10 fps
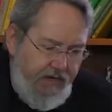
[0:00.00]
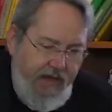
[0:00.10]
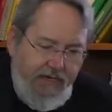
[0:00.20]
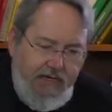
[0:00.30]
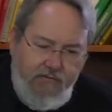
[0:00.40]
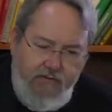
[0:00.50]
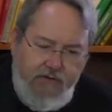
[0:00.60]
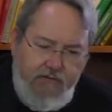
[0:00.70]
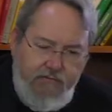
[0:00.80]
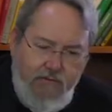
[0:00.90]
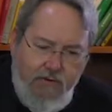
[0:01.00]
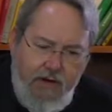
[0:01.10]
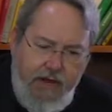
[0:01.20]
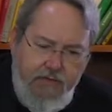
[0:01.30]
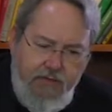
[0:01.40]
in
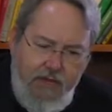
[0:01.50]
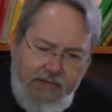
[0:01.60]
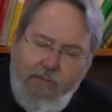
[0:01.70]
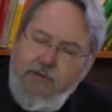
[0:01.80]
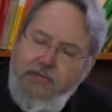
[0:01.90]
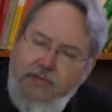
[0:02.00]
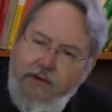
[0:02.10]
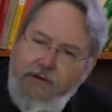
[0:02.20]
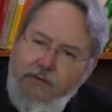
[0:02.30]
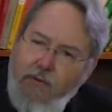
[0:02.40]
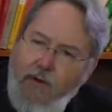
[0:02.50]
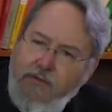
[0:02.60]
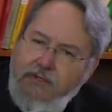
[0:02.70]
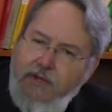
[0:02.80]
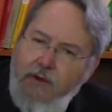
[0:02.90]
1954. I think that was the year you
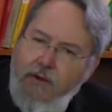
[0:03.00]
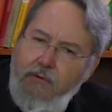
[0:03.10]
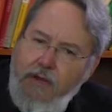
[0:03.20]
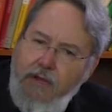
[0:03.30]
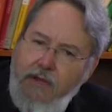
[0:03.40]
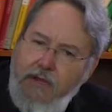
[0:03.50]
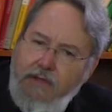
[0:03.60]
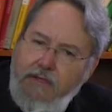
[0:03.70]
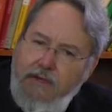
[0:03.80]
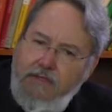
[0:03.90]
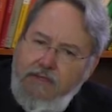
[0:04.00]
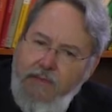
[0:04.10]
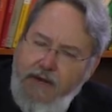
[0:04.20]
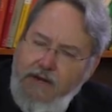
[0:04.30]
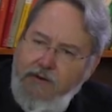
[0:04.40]
also
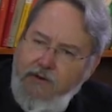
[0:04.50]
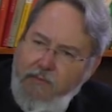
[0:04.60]
submitted your